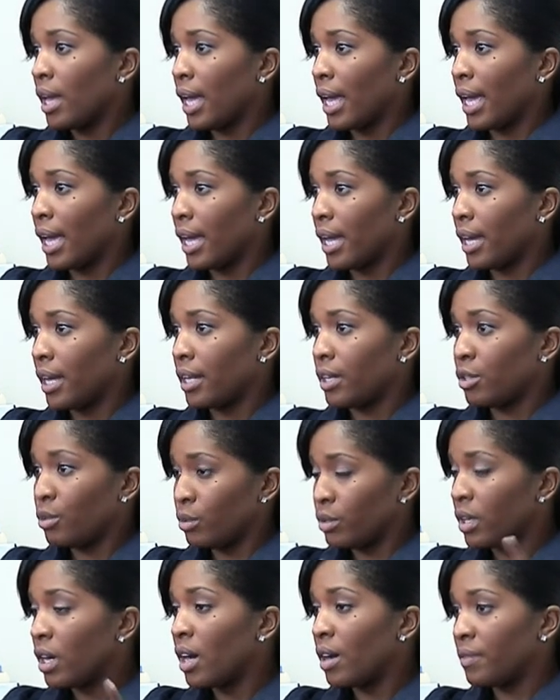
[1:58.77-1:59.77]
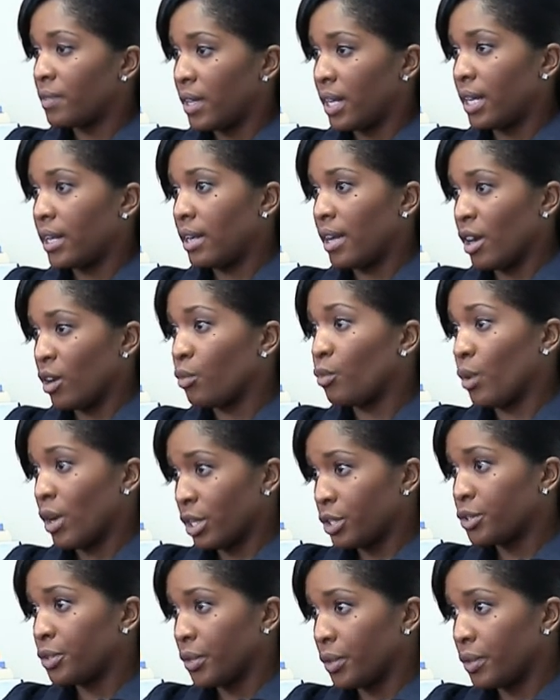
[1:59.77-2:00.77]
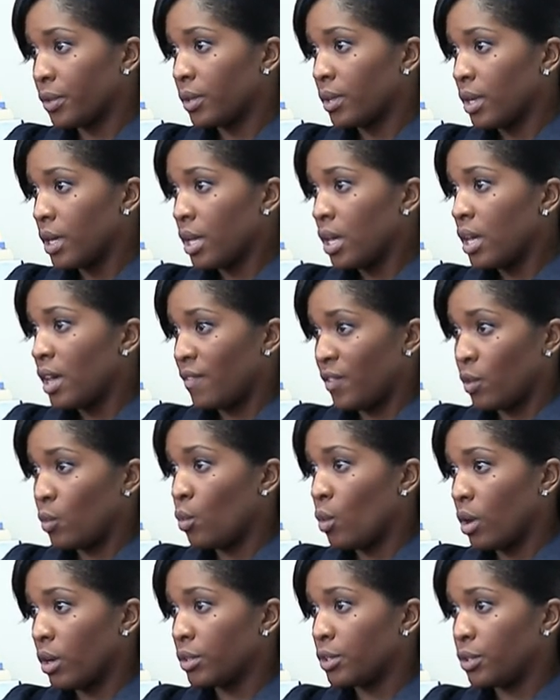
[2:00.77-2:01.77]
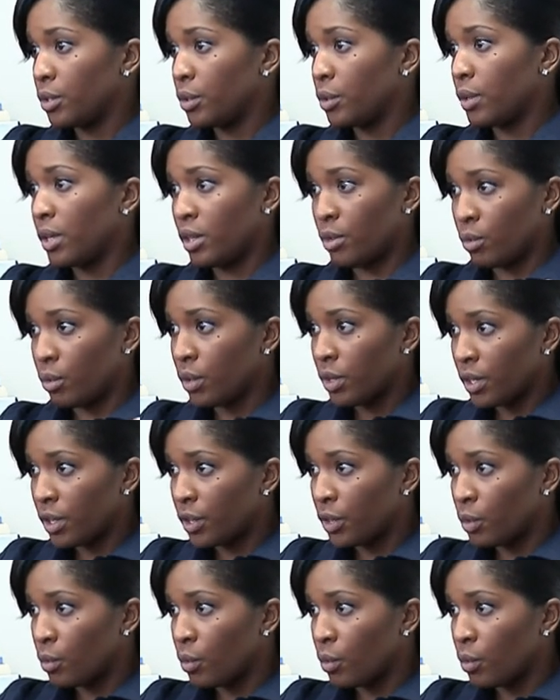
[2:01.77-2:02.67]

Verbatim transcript: and you can huff that air freshener if you want to and you you know you